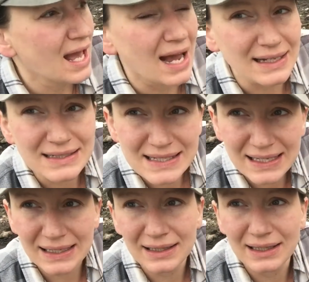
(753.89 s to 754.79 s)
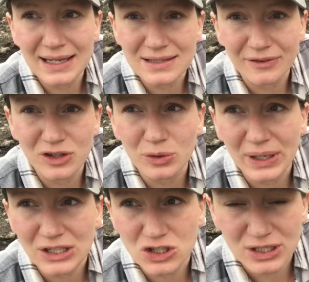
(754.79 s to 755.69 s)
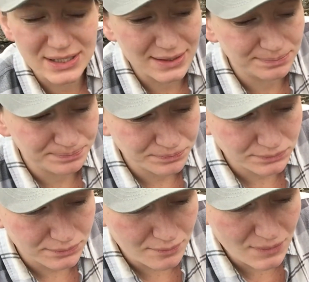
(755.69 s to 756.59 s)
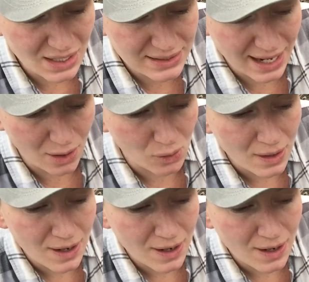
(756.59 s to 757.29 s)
until it's a few inches. Now,